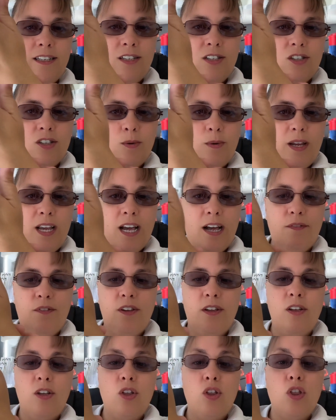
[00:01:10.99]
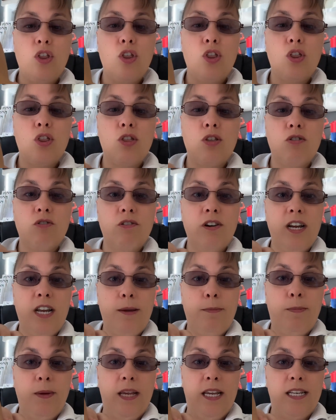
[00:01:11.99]
So we have 3
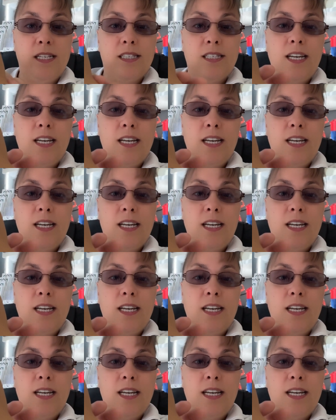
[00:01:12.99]
beats.